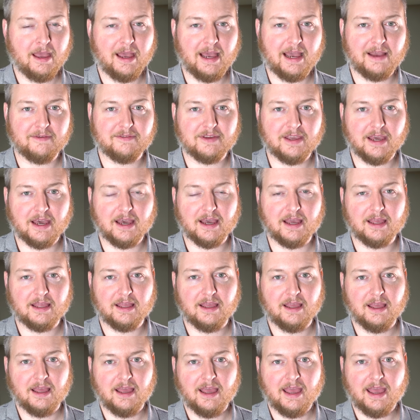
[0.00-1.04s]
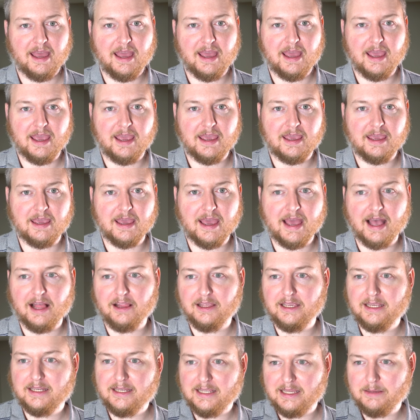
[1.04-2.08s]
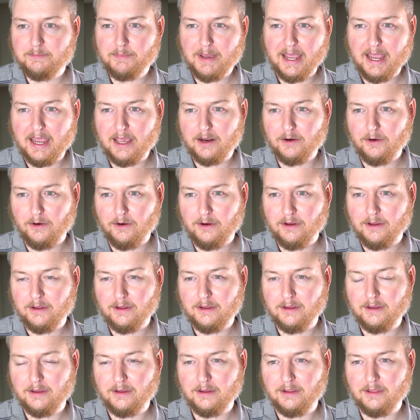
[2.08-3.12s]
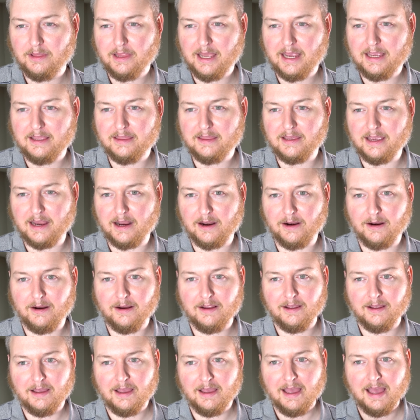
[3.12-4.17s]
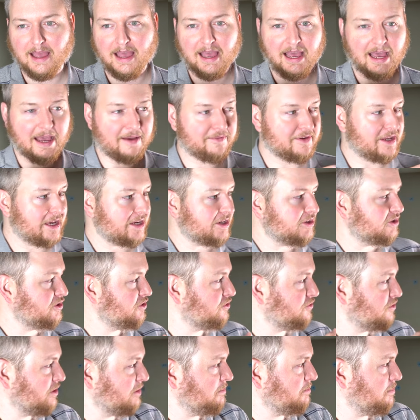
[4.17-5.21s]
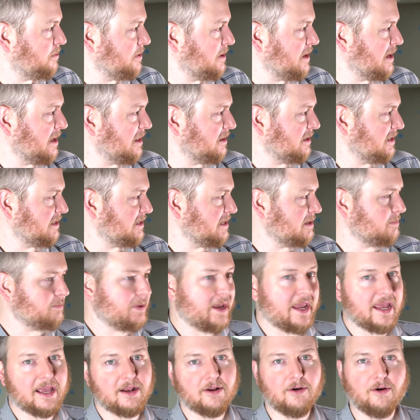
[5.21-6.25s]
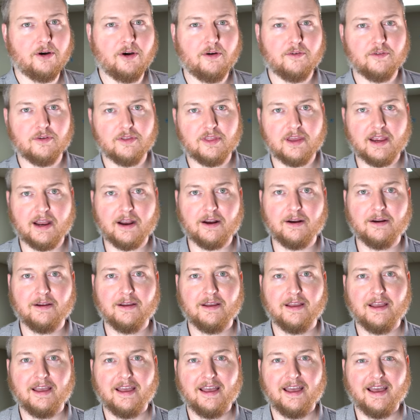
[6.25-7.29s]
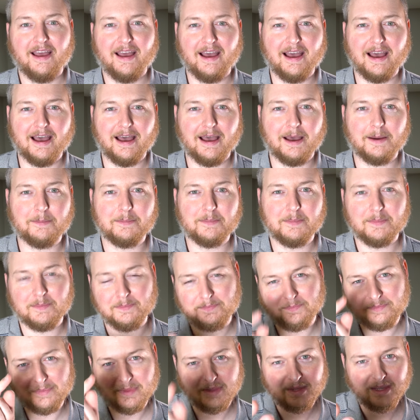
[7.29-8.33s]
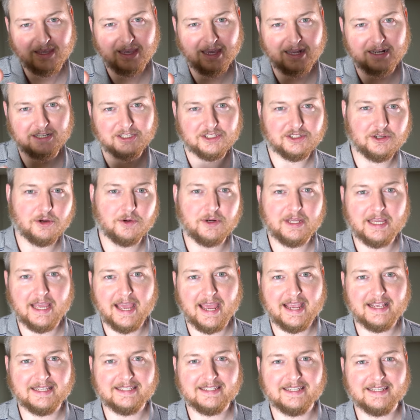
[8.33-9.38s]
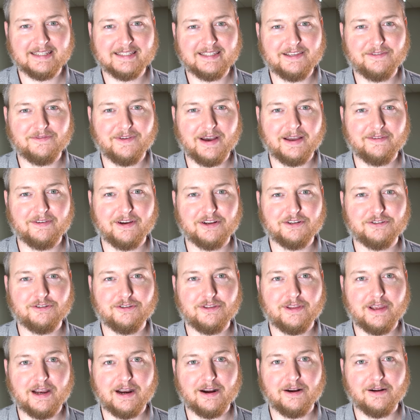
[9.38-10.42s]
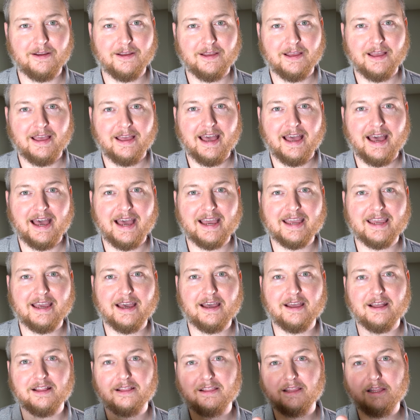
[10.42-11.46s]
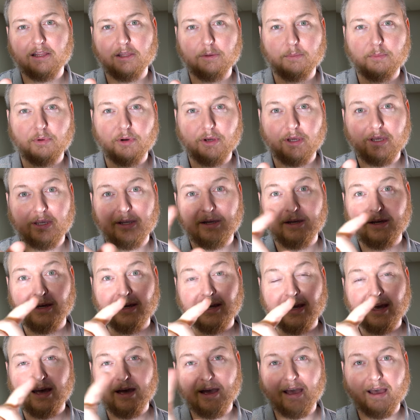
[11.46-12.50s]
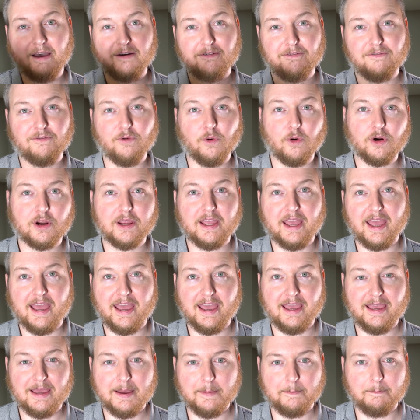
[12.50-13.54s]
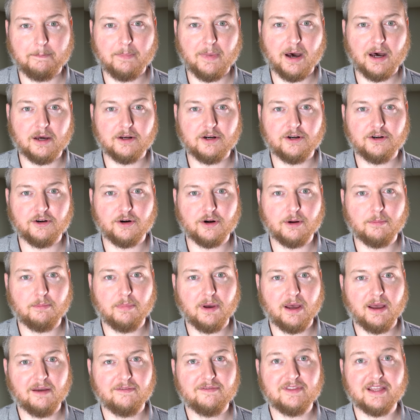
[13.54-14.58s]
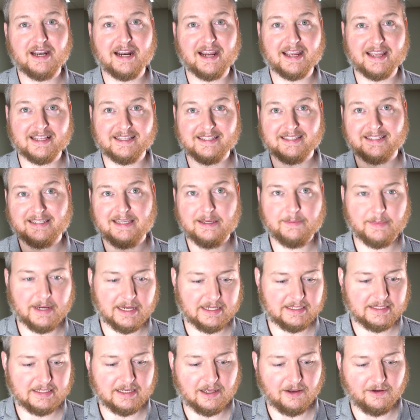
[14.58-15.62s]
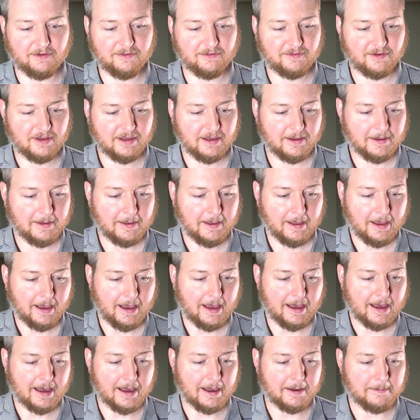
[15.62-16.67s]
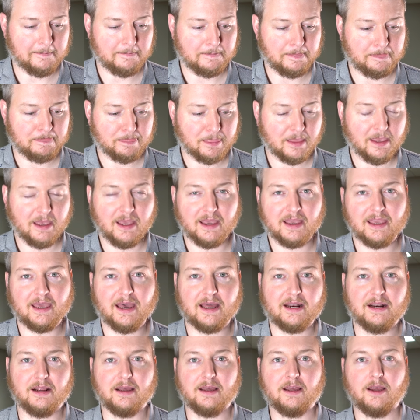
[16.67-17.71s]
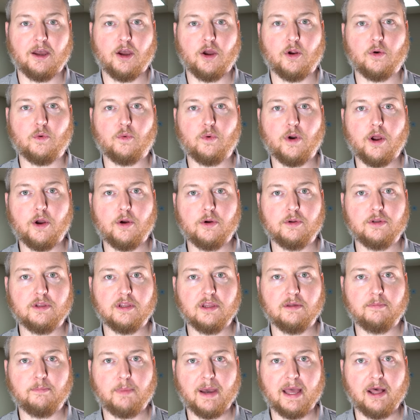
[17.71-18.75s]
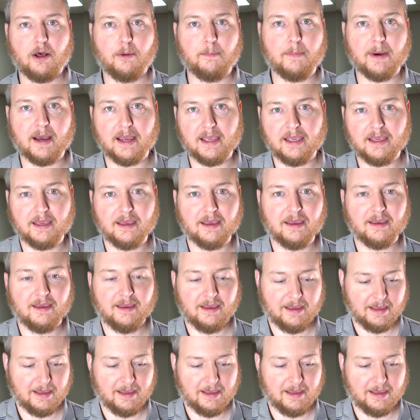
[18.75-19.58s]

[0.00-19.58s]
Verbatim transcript: I've got a LED panel light there. I've got a strip LED panel over there. Um, got a Sony A6500 there. I got a Lilliput uh, 4K monitor above that I can see myself. Um, got a Rode lapel mic.